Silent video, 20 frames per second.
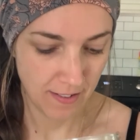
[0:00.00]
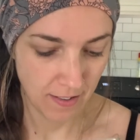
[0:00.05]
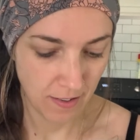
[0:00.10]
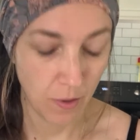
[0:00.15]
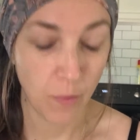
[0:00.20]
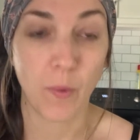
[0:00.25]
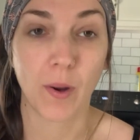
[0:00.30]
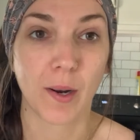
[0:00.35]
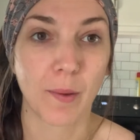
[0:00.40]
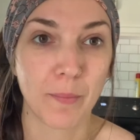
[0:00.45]

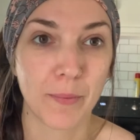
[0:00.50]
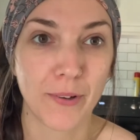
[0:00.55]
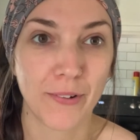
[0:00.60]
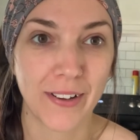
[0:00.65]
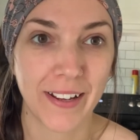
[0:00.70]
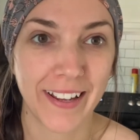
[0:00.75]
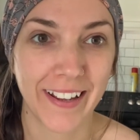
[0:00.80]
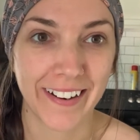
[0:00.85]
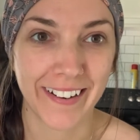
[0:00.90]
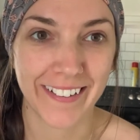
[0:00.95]
what I'm
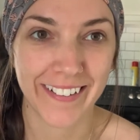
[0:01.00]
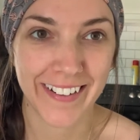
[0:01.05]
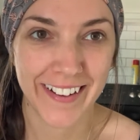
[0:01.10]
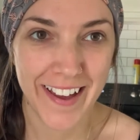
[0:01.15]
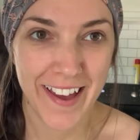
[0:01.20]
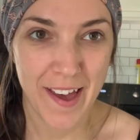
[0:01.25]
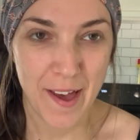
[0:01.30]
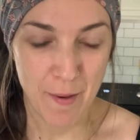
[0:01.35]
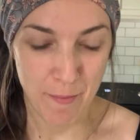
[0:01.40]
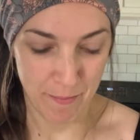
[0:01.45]
doing here,
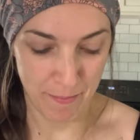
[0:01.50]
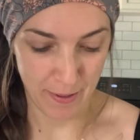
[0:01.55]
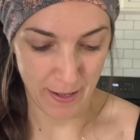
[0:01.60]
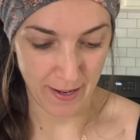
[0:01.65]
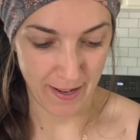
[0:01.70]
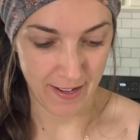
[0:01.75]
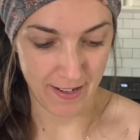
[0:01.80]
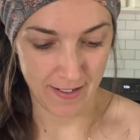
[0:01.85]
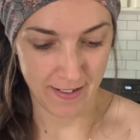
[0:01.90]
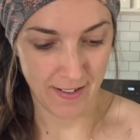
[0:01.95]

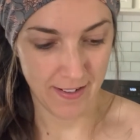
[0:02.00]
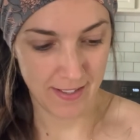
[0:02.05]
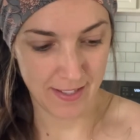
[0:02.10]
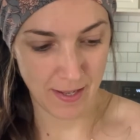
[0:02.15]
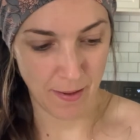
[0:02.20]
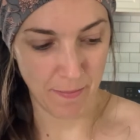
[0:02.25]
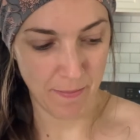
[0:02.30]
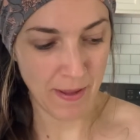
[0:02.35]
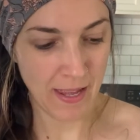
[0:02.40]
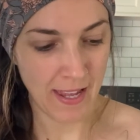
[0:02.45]
but
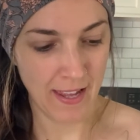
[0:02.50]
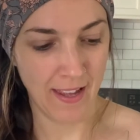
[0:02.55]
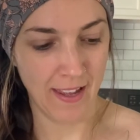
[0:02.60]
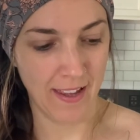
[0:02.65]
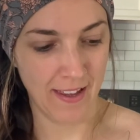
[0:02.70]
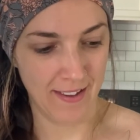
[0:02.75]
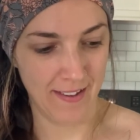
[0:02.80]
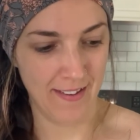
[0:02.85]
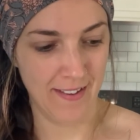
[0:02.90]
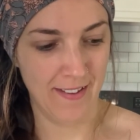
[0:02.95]
to
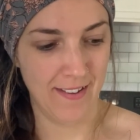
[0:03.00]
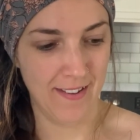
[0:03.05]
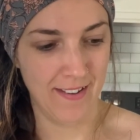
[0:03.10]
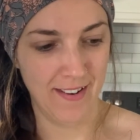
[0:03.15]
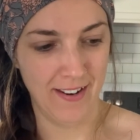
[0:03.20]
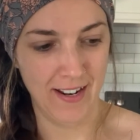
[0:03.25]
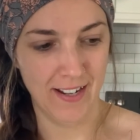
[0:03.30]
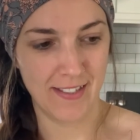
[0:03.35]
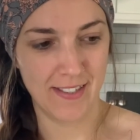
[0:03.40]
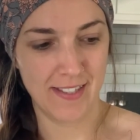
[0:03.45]
me,
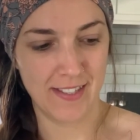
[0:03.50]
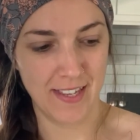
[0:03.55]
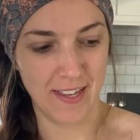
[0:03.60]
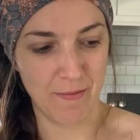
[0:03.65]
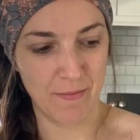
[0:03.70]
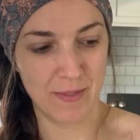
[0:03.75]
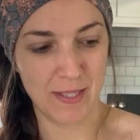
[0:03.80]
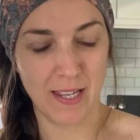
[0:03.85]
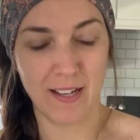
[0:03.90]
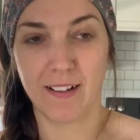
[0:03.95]
it
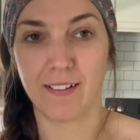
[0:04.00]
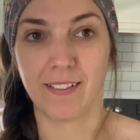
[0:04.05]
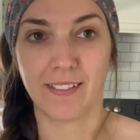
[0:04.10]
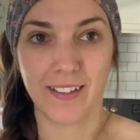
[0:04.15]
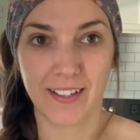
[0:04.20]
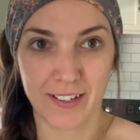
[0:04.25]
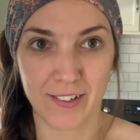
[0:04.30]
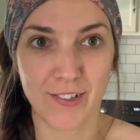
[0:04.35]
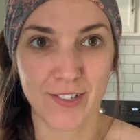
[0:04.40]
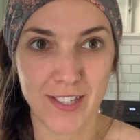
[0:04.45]
seems a
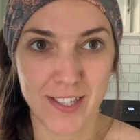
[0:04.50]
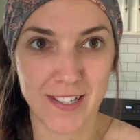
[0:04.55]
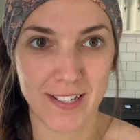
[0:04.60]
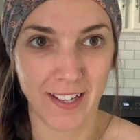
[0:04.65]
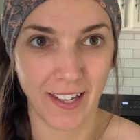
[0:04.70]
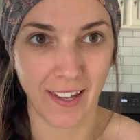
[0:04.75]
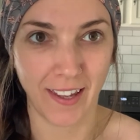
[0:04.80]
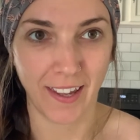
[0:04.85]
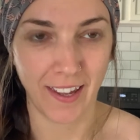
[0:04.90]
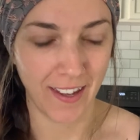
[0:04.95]
little
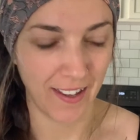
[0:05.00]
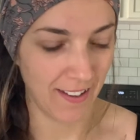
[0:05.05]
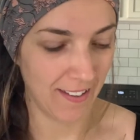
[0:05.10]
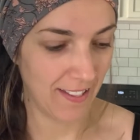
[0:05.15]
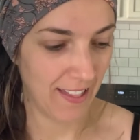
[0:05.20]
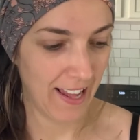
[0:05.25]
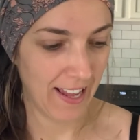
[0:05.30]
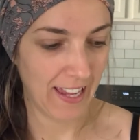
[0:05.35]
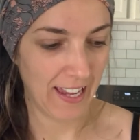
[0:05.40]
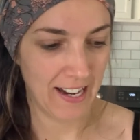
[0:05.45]
sticky,
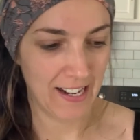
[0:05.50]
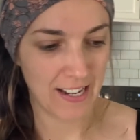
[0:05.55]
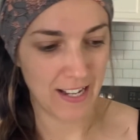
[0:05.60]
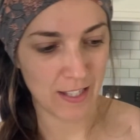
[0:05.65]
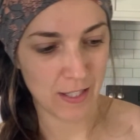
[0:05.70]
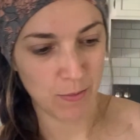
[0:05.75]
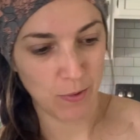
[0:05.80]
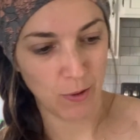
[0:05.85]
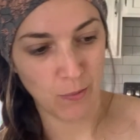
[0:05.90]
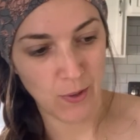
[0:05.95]
like it
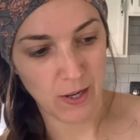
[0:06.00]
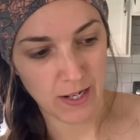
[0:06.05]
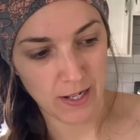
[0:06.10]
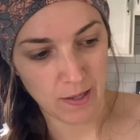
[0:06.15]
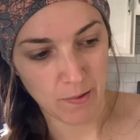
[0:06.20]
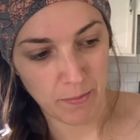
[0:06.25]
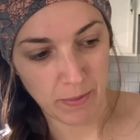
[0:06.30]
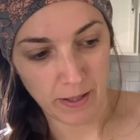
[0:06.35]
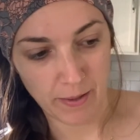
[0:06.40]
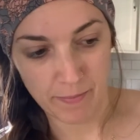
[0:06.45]
needs more
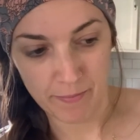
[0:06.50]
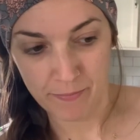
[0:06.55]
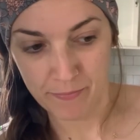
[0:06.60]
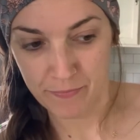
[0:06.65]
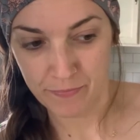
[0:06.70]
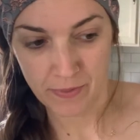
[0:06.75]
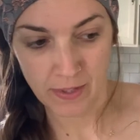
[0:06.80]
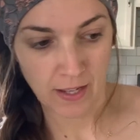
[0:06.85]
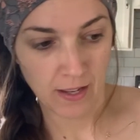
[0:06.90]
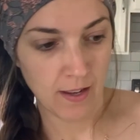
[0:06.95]
water, but
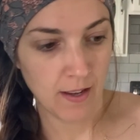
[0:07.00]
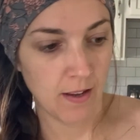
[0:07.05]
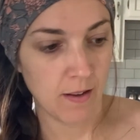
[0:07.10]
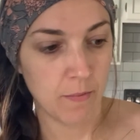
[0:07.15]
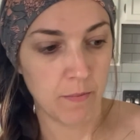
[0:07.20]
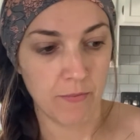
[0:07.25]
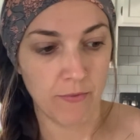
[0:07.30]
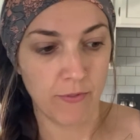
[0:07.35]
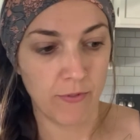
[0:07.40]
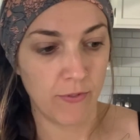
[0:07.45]

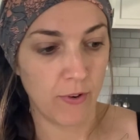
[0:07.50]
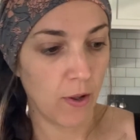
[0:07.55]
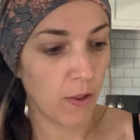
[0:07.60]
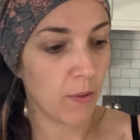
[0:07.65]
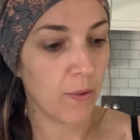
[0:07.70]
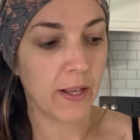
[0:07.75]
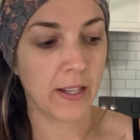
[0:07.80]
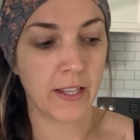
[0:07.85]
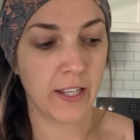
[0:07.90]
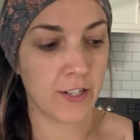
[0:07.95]

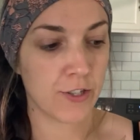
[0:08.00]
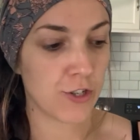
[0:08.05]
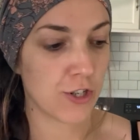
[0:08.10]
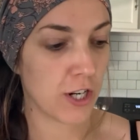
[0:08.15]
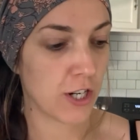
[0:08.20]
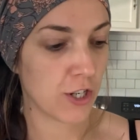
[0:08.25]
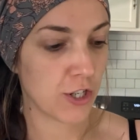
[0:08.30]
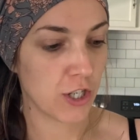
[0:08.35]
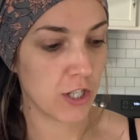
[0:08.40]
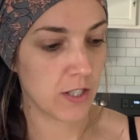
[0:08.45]
following the
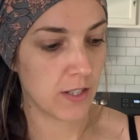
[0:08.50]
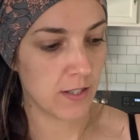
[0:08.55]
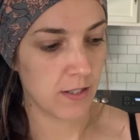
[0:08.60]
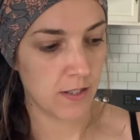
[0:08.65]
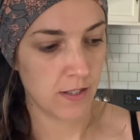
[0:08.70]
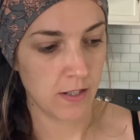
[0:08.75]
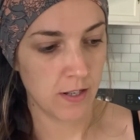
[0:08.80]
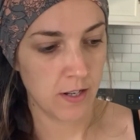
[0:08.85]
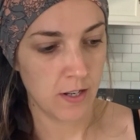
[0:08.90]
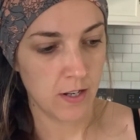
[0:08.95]

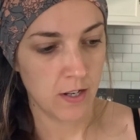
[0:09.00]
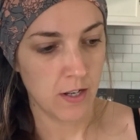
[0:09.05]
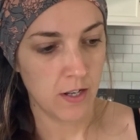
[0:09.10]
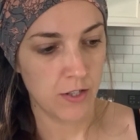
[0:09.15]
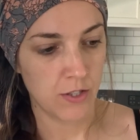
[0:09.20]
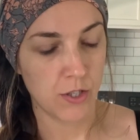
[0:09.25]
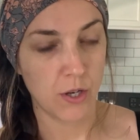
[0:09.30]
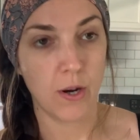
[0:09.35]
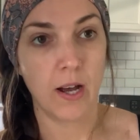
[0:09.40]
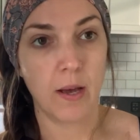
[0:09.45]
instructions.
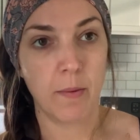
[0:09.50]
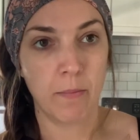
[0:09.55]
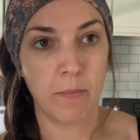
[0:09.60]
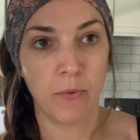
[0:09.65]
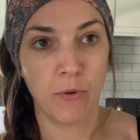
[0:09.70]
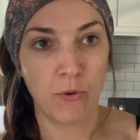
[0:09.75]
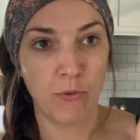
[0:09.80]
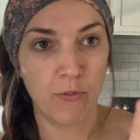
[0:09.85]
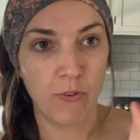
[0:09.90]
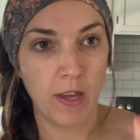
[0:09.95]
So I'm
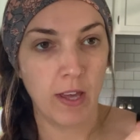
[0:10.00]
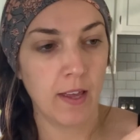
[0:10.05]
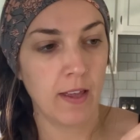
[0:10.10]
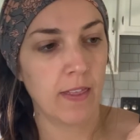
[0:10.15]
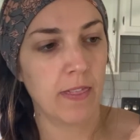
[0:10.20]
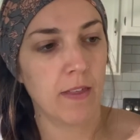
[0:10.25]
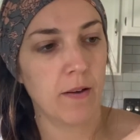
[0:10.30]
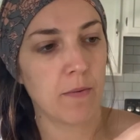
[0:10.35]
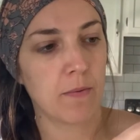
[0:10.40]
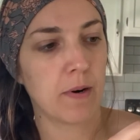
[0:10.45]

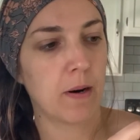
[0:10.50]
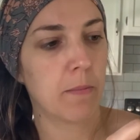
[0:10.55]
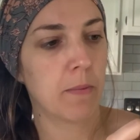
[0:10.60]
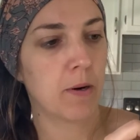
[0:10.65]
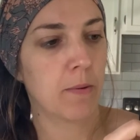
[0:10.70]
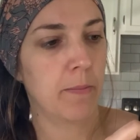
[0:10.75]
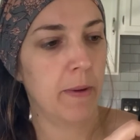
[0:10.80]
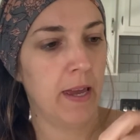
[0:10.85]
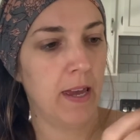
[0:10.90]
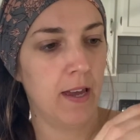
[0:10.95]
moving the rubber
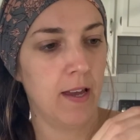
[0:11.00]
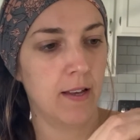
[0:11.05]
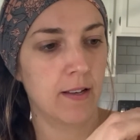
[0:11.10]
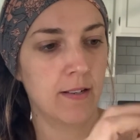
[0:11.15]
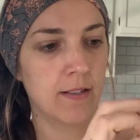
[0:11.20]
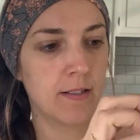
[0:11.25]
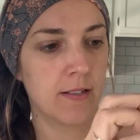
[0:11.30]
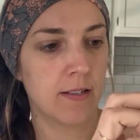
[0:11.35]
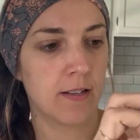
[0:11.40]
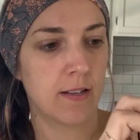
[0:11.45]

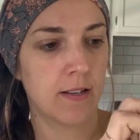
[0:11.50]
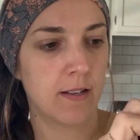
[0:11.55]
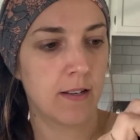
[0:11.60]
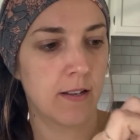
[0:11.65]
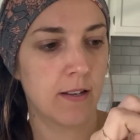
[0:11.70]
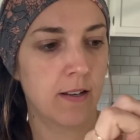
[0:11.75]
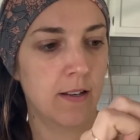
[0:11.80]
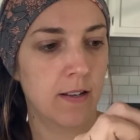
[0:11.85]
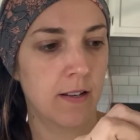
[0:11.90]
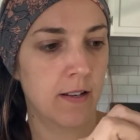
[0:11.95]
band
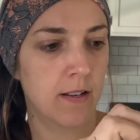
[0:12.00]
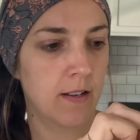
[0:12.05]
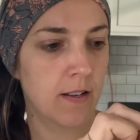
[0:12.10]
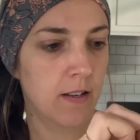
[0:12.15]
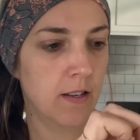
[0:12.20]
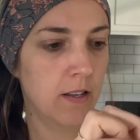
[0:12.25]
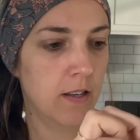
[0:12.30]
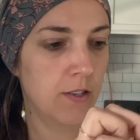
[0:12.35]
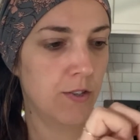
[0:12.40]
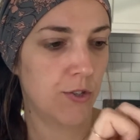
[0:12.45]

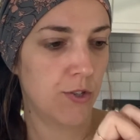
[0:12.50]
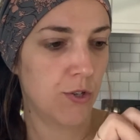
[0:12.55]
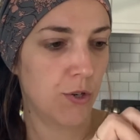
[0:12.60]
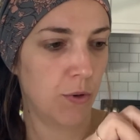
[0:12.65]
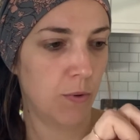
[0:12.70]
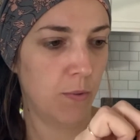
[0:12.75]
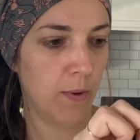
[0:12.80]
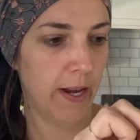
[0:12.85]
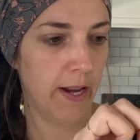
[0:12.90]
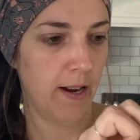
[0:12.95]
to
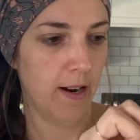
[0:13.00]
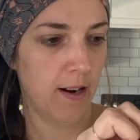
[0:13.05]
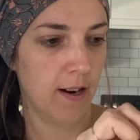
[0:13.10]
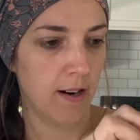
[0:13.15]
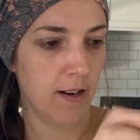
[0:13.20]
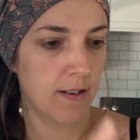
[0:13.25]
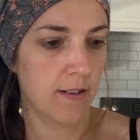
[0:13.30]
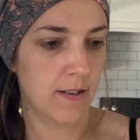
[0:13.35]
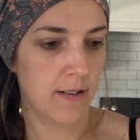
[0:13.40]
where